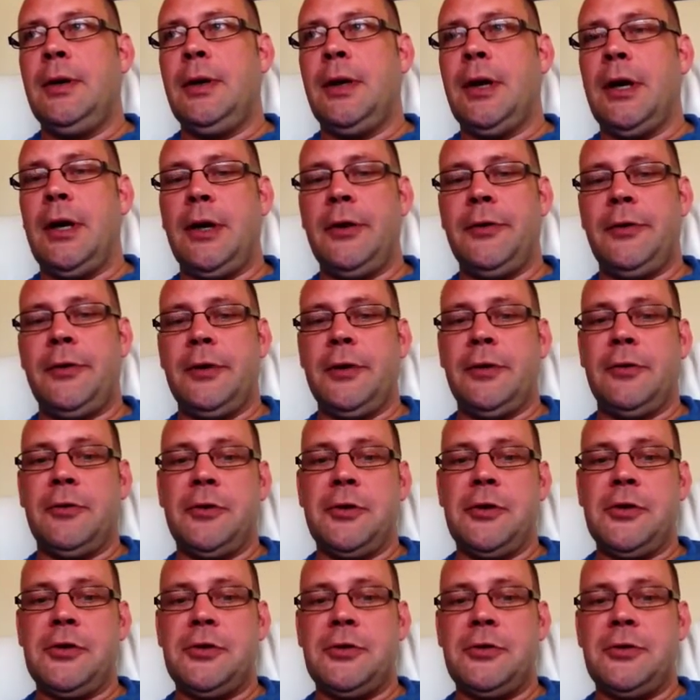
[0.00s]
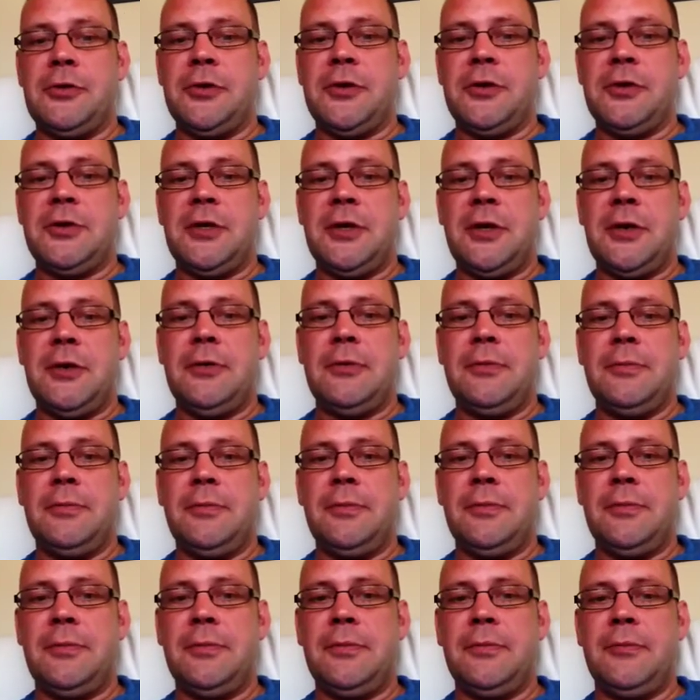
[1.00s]
I think I've got a story to tell,
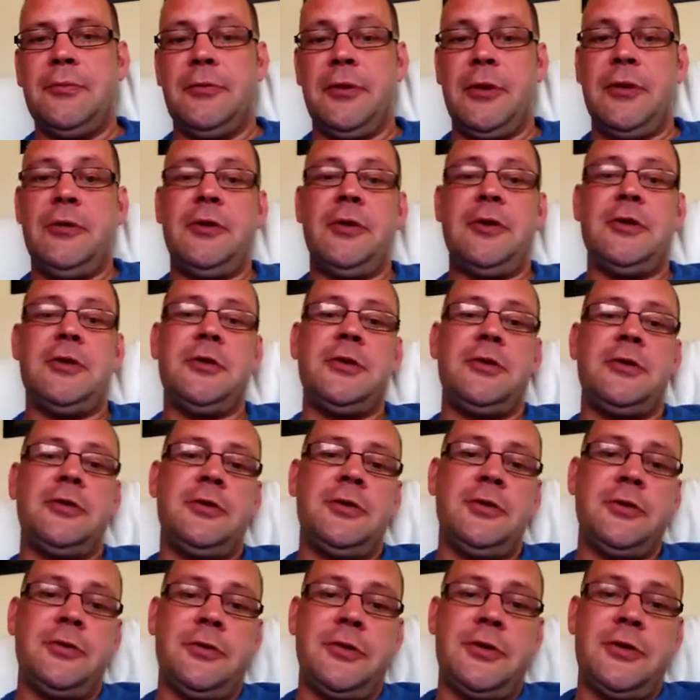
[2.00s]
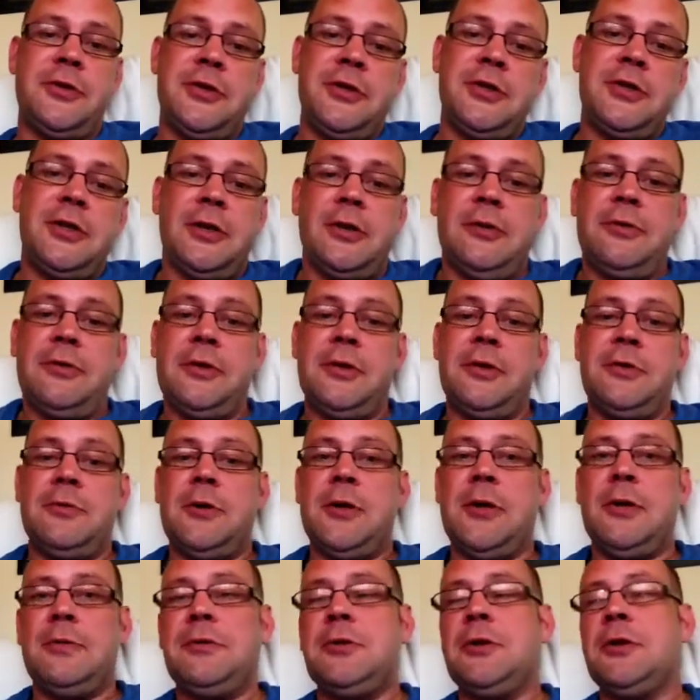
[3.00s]
various stories to tell, which is
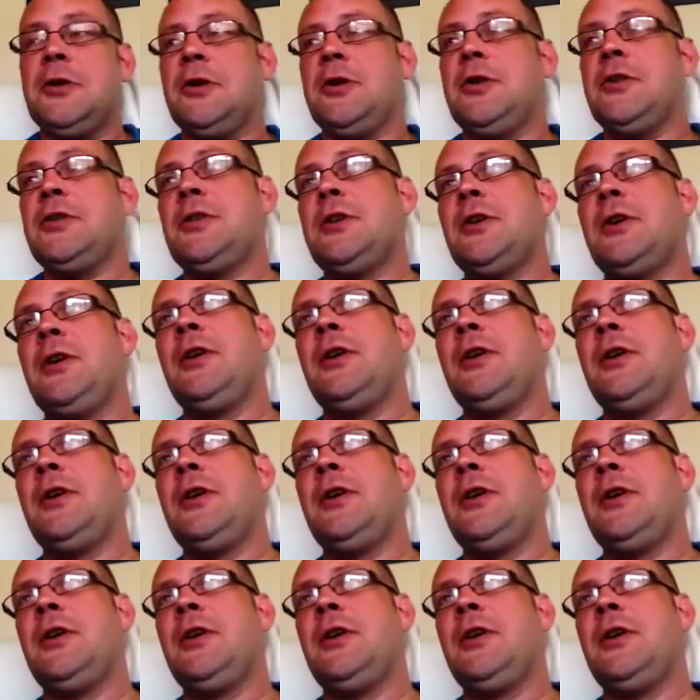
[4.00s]
why I'm doing this.